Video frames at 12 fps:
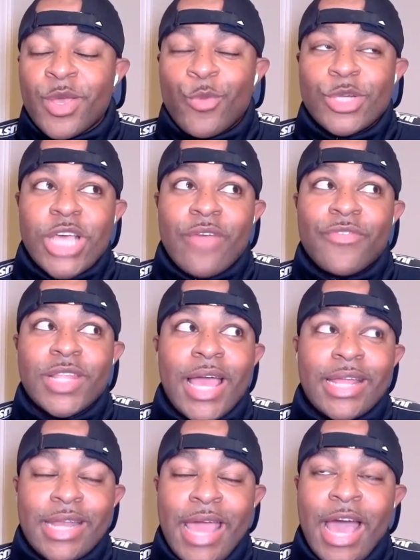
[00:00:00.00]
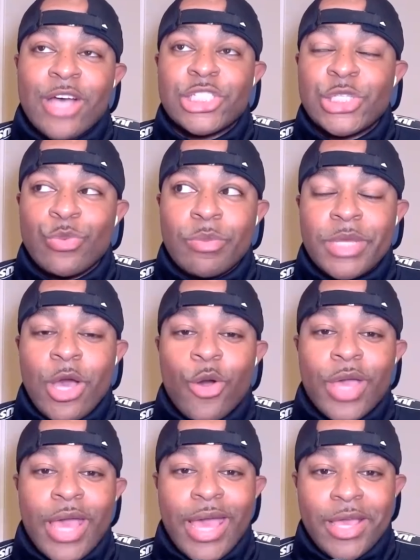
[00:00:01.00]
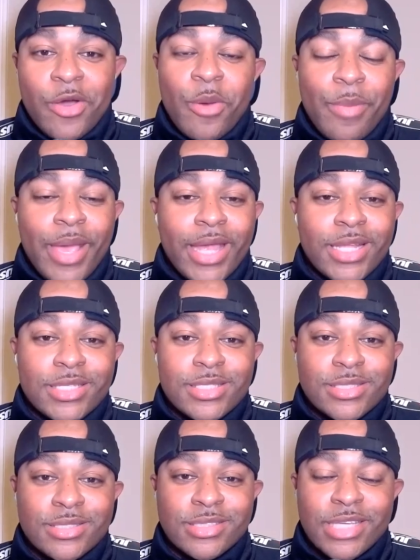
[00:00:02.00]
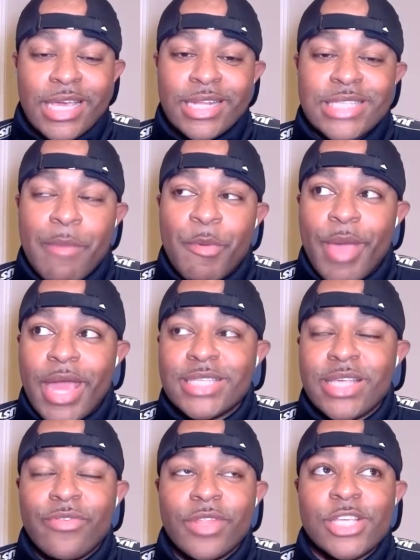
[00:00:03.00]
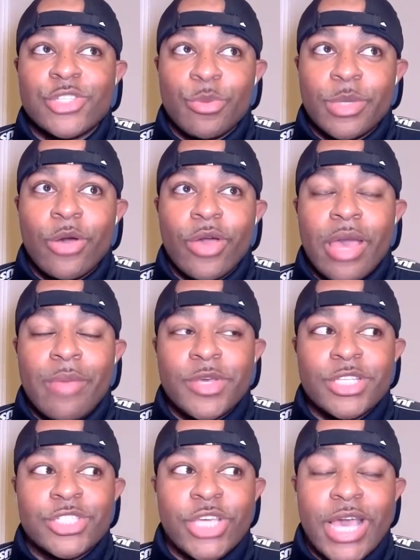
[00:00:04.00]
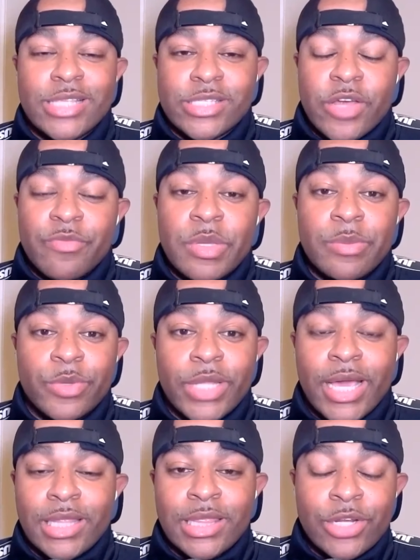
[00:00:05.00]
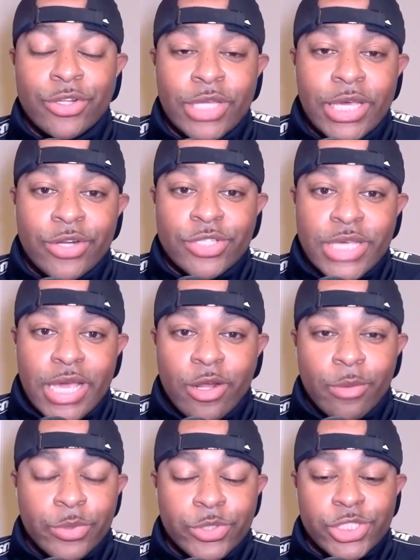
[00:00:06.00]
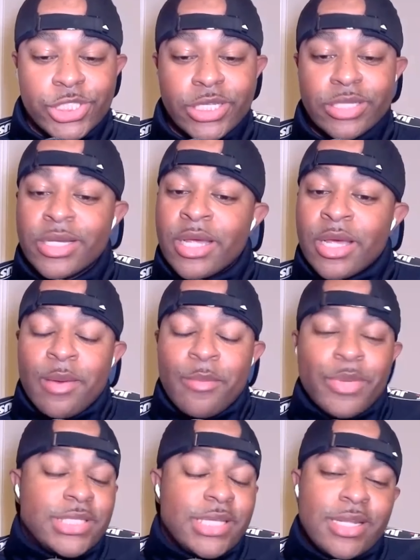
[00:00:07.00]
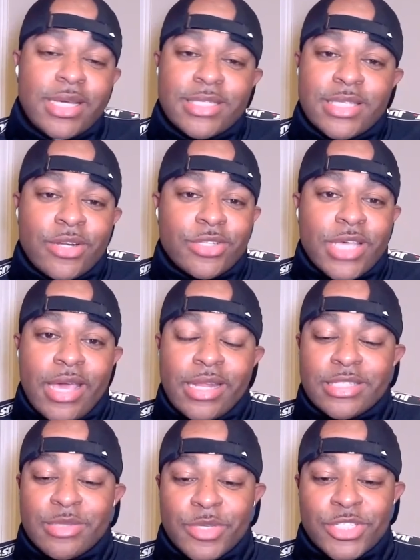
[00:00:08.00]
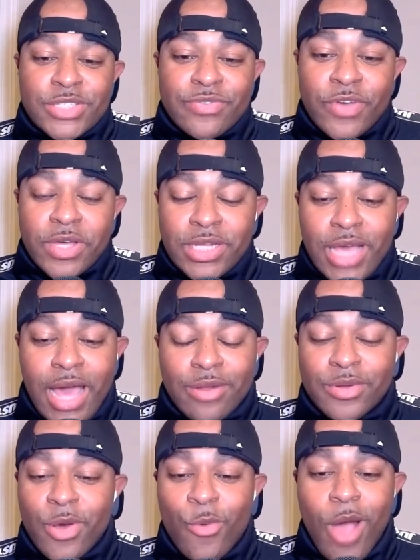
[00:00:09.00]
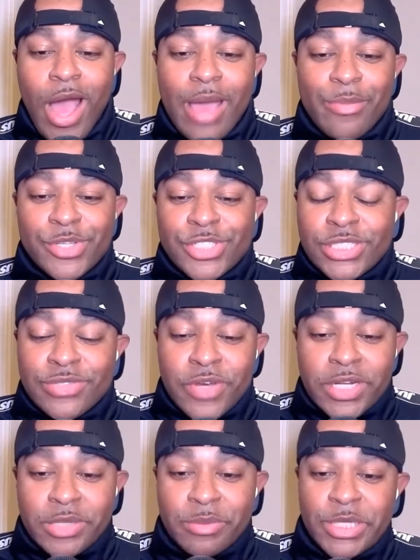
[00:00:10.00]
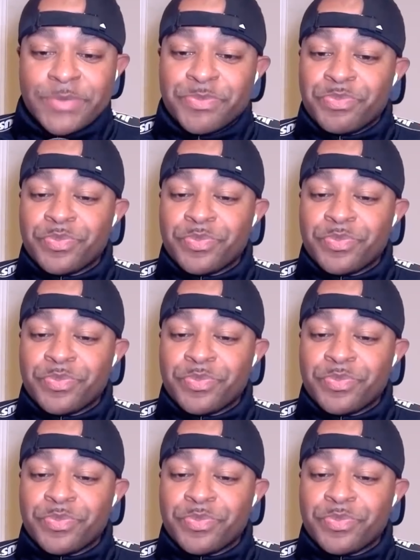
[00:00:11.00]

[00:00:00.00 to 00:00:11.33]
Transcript: which I feel like now she would be okay on Baddies. Any type of baddies, I feel like she'll be okay because she has enough people that can literally entertain her bullshit. But Sidney is entertaining to me. She's funny. I don't know why, but she's funny to me